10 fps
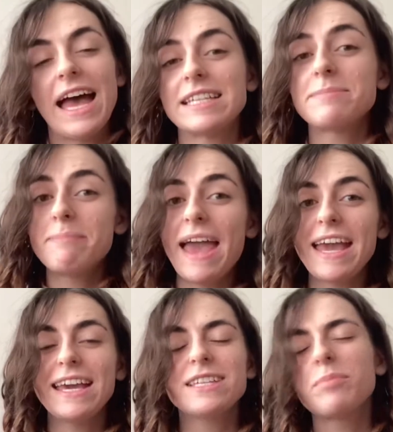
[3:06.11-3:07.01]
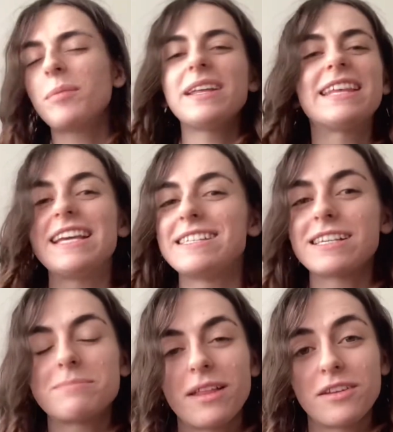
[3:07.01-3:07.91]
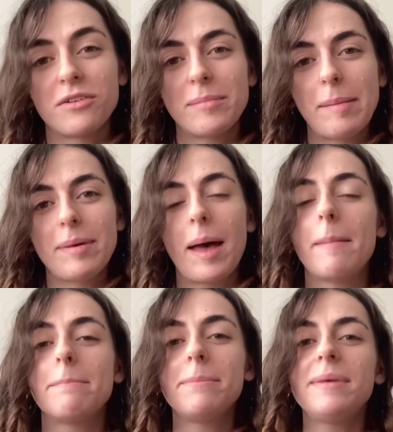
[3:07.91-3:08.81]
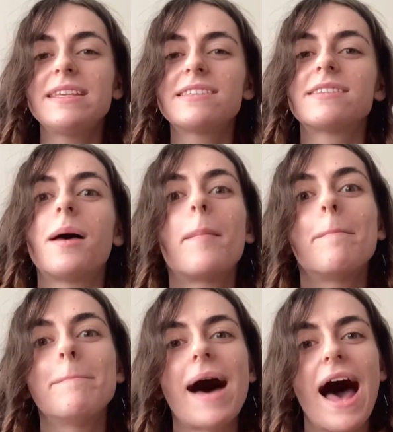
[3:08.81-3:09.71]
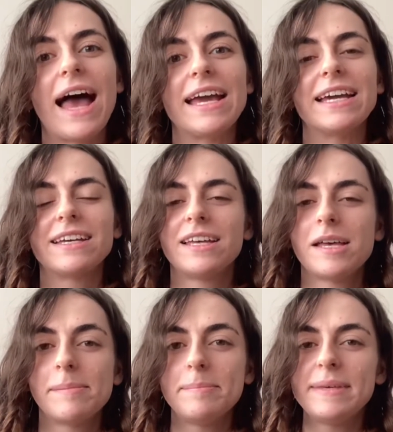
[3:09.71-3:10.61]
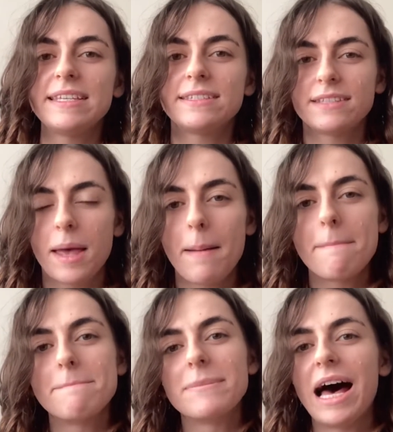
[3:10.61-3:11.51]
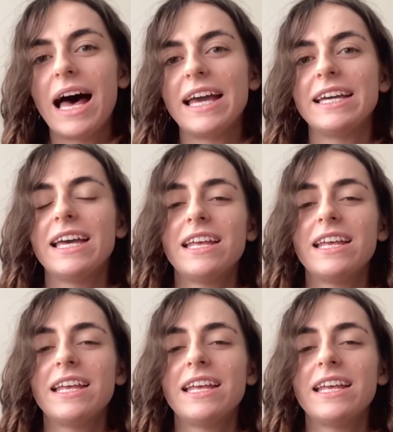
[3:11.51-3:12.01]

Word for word: And May is probably the easiest month to remember, Mis Mai, Mis Mai.